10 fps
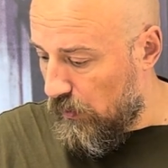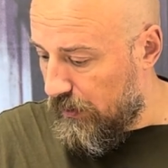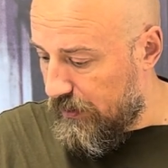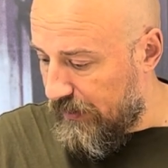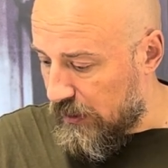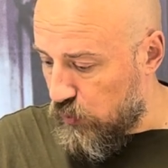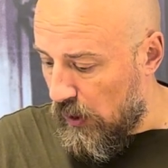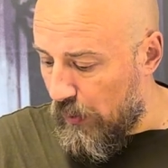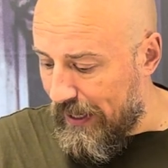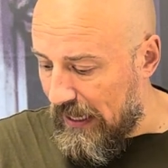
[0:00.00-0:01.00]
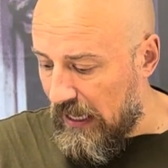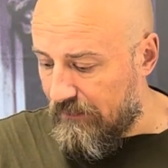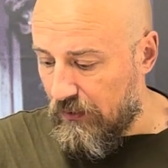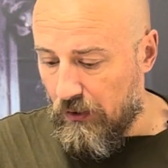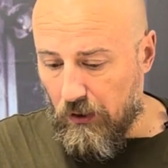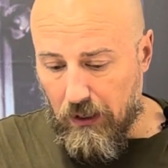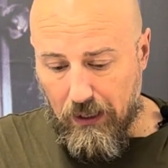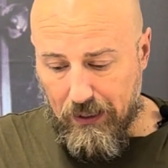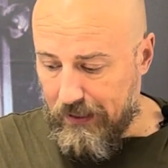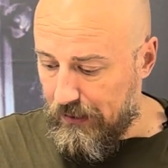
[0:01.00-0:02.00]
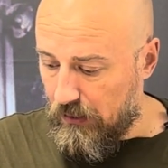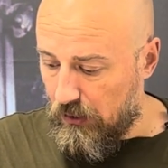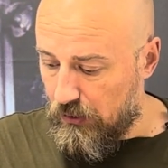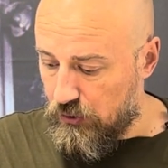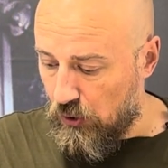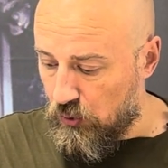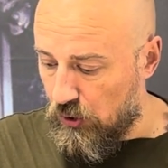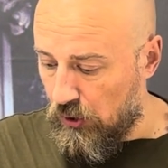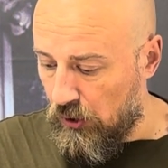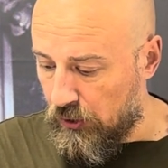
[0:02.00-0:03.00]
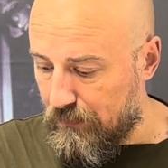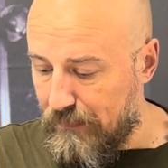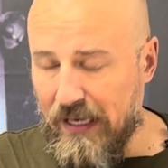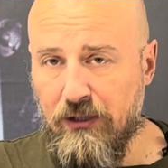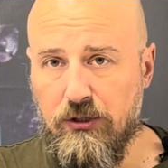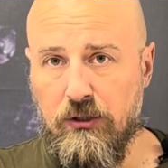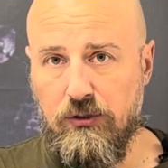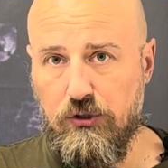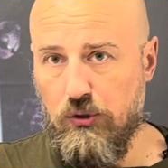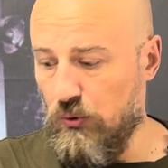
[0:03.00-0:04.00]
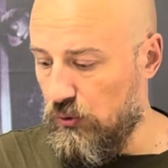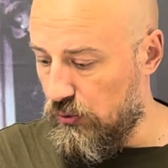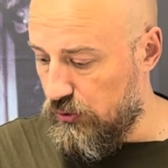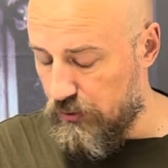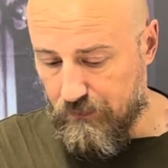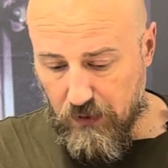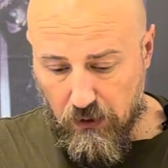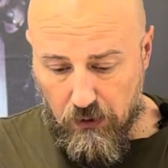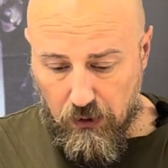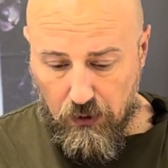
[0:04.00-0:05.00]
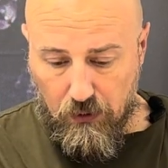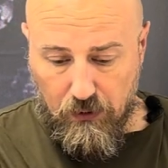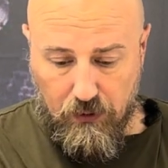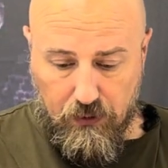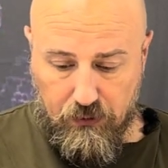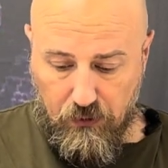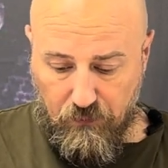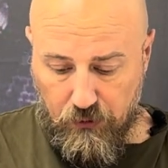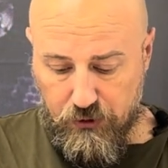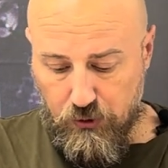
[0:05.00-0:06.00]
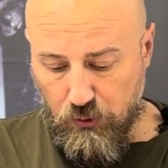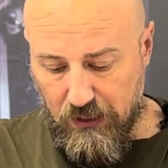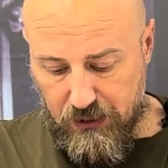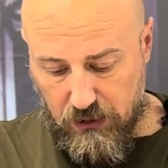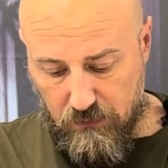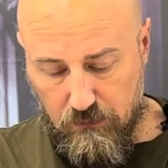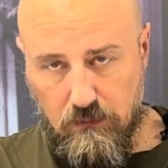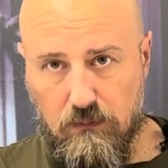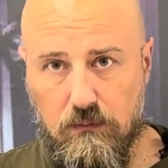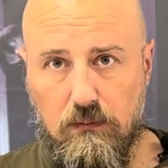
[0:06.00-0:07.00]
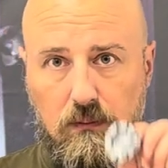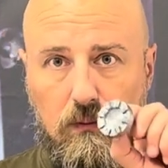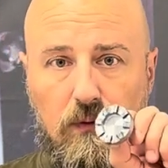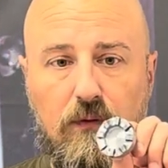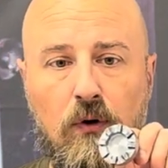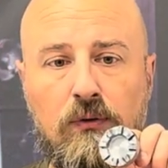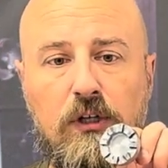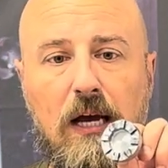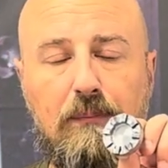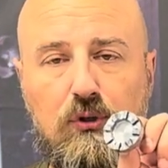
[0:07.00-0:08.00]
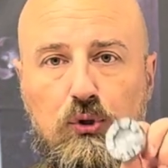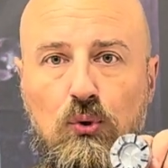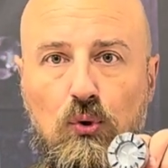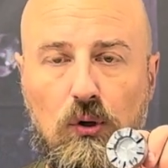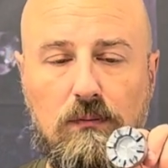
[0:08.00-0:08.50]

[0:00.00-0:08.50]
that's why we have so-called maintenance tools. The first tool is front cap tool.